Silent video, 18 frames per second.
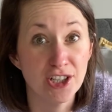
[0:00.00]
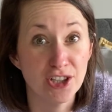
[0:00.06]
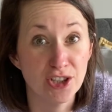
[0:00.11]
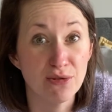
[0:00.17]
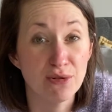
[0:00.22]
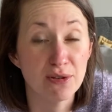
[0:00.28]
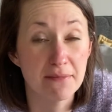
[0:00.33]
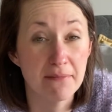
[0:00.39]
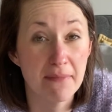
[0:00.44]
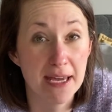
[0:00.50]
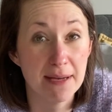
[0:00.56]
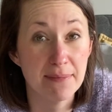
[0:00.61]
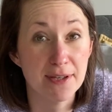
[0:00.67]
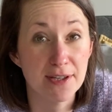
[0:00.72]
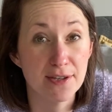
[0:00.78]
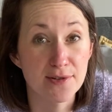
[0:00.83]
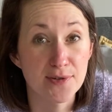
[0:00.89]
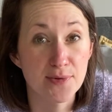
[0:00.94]
You could maybe
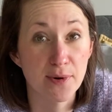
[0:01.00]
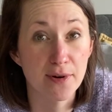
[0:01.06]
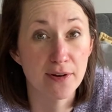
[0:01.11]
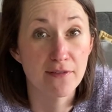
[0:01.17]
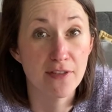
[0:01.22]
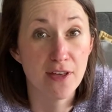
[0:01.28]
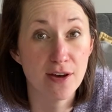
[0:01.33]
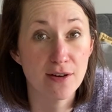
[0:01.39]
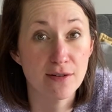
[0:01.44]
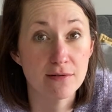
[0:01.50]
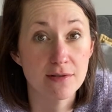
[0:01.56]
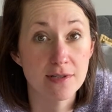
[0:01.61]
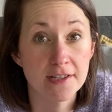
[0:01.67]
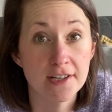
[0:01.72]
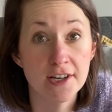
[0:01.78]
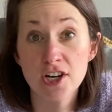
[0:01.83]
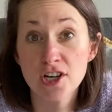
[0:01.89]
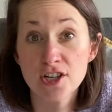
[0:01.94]
use one of those.
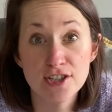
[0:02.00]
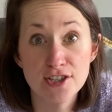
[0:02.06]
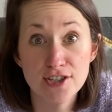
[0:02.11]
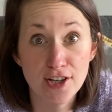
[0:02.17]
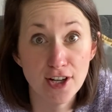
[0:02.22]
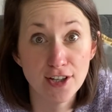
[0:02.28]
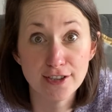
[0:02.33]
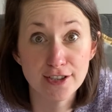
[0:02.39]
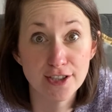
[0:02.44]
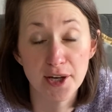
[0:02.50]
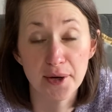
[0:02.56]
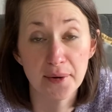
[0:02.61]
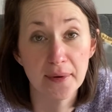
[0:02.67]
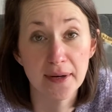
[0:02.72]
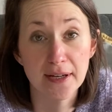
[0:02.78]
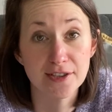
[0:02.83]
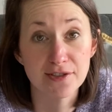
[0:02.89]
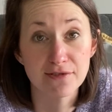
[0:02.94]
Salt dough
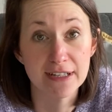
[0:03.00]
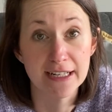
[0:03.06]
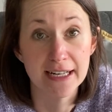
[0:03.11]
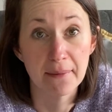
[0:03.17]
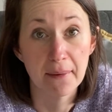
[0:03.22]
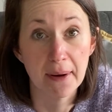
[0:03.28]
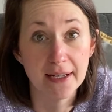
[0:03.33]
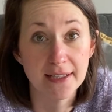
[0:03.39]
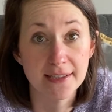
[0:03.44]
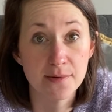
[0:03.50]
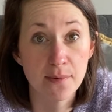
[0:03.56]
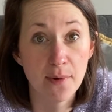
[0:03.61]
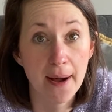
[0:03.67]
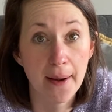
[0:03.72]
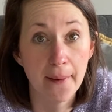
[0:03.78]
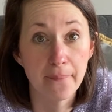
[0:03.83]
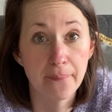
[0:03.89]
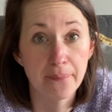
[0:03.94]
works really well as
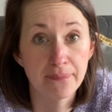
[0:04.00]
well.